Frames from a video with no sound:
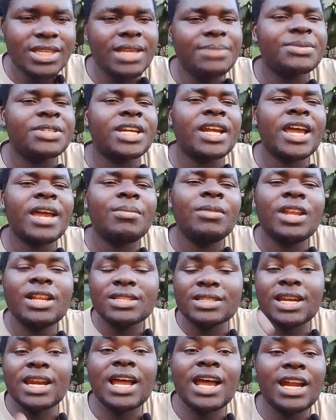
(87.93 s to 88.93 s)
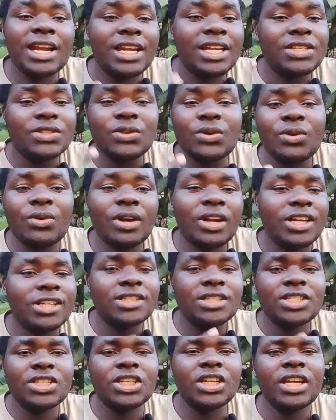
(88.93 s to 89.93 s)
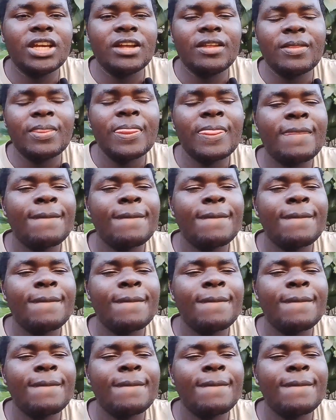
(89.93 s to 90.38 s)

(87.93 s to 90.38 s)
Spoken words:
Let's learn, let's grow, let's share.